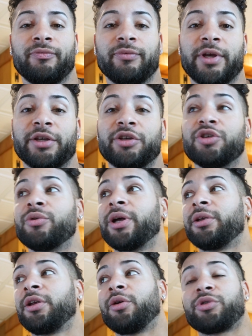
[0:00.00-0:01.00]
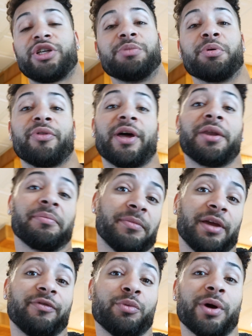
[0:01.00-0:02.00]
can you do it, you know, cheaper than
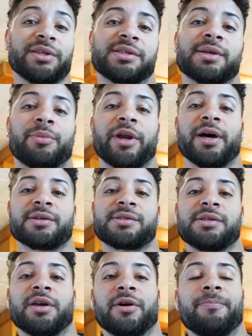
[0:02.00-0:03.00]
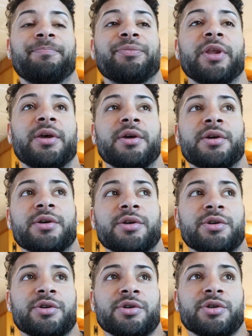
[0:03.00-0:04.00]
if you went to someone else, you know?
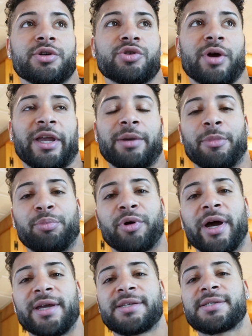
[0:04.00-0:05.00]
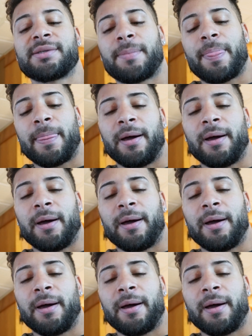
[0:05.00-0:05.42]
So I gave him a price.